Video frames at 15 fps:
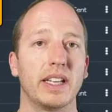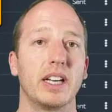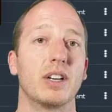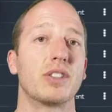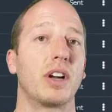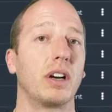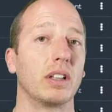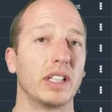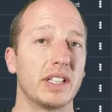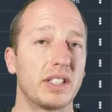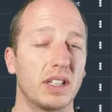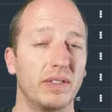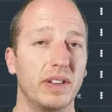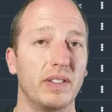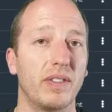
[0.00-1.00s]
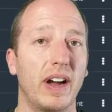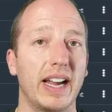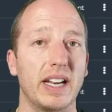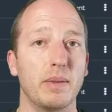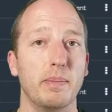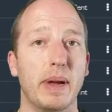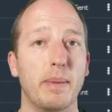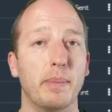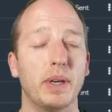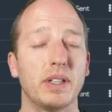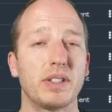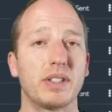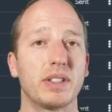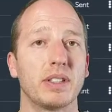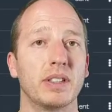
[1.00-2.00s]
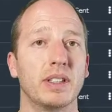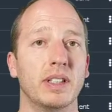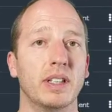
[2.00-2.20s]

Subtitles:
Here's our list of invited members.